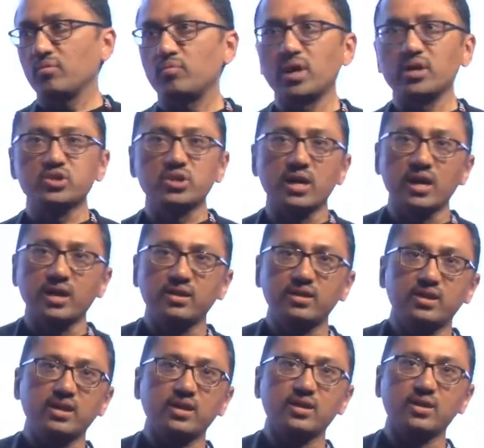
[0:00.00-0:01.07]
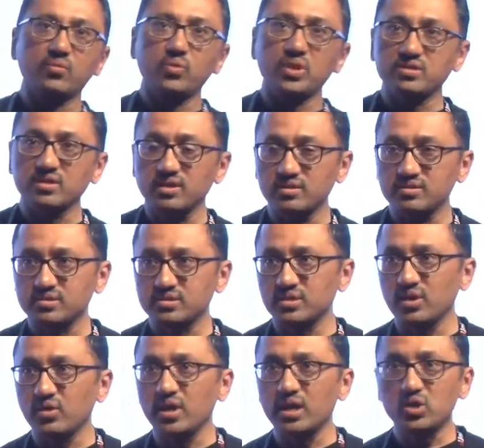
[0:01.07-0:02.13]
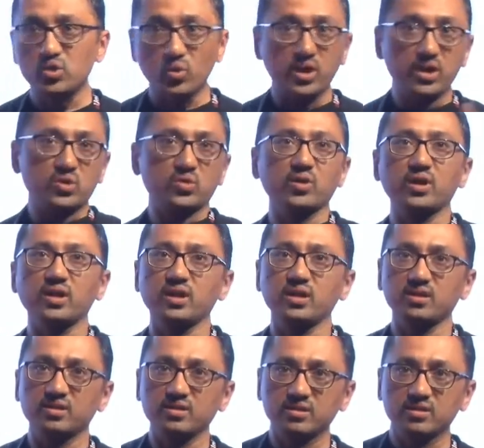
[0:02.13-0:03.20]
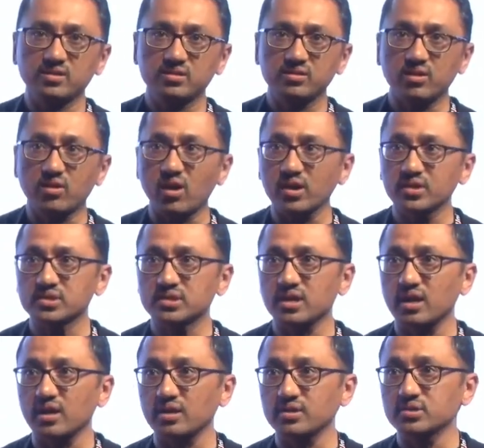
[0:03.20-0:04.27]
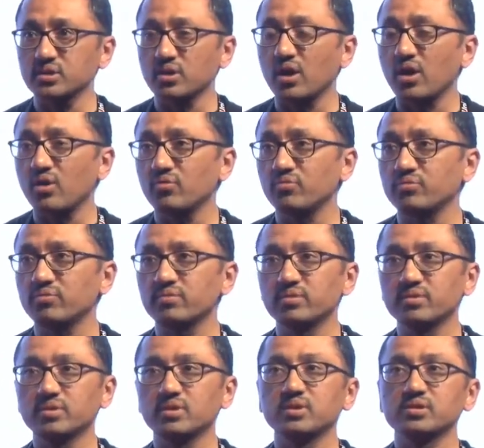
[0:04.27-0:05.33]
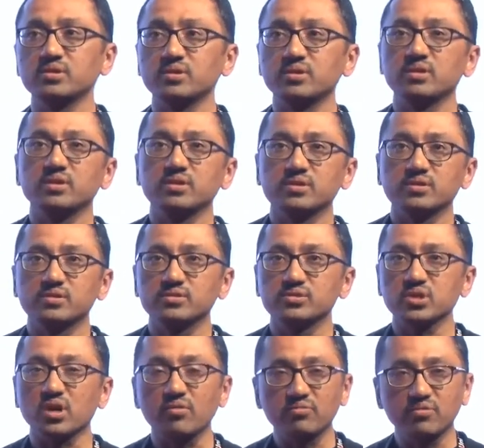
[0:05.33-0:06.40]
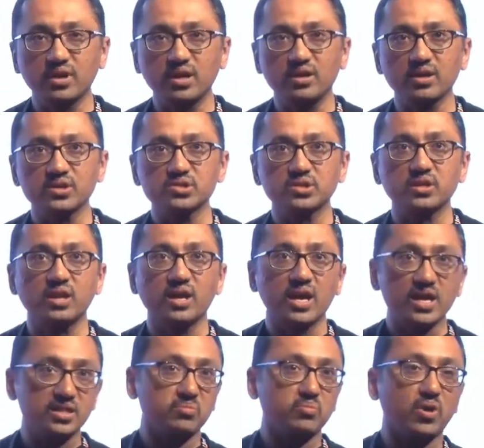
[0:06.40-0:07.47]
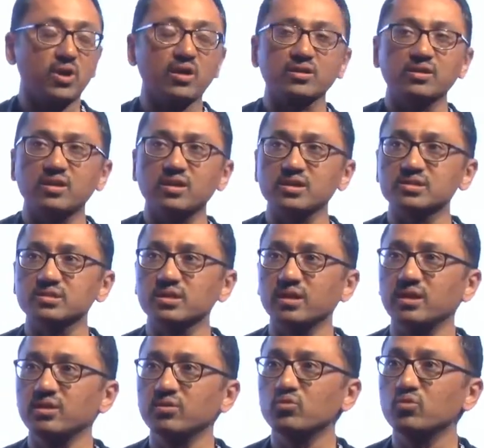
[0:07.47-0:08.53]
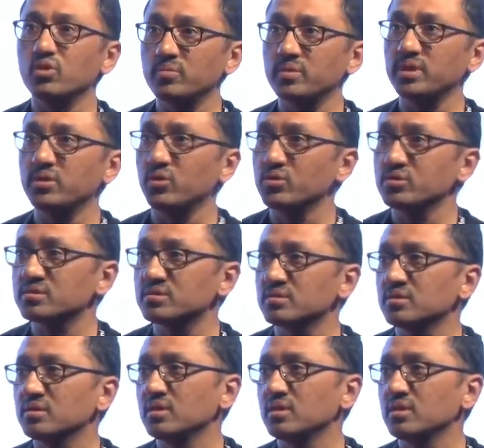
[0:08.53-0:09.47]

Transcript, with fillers: punchline here, which is, you know, in 2020, the rock stars of software industry and the product industry, who will be those?